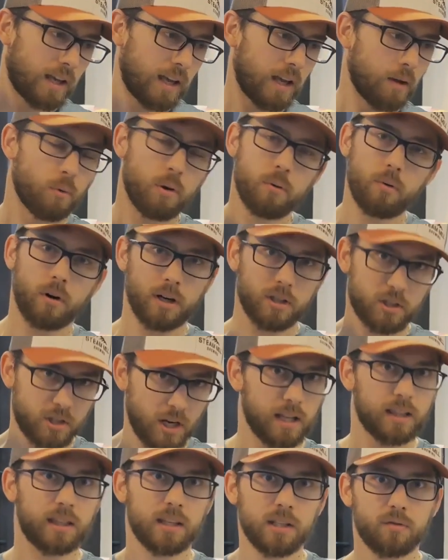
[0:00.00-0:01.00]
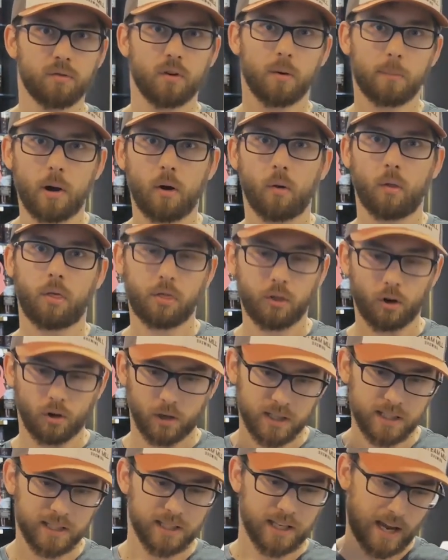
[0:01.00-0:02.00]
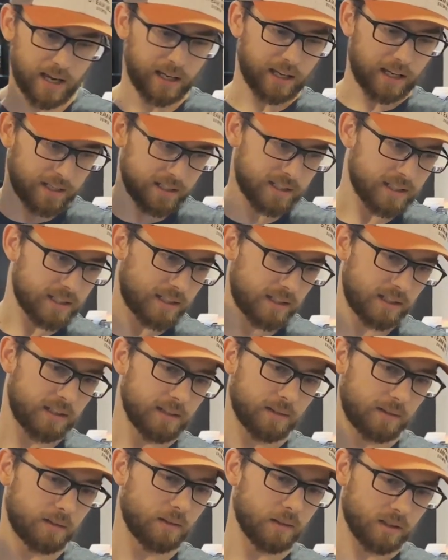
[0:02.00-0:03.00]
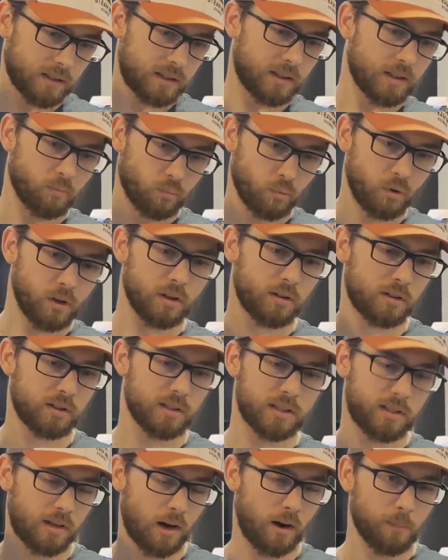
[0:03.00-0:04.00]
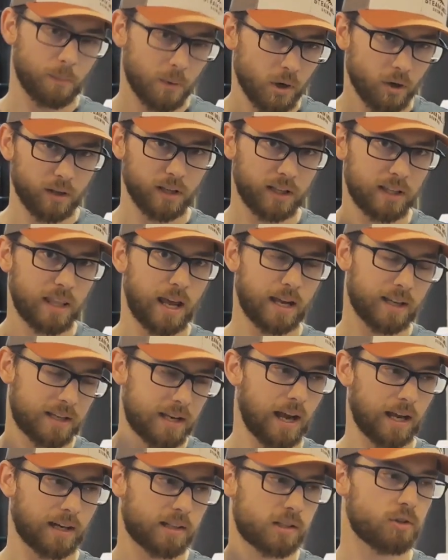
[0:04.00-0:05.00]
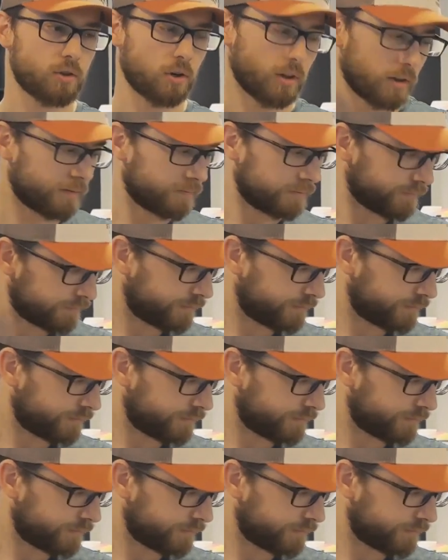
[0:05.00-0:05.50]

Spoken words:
And we want to shake this for about 30 seconds to really start building that texture.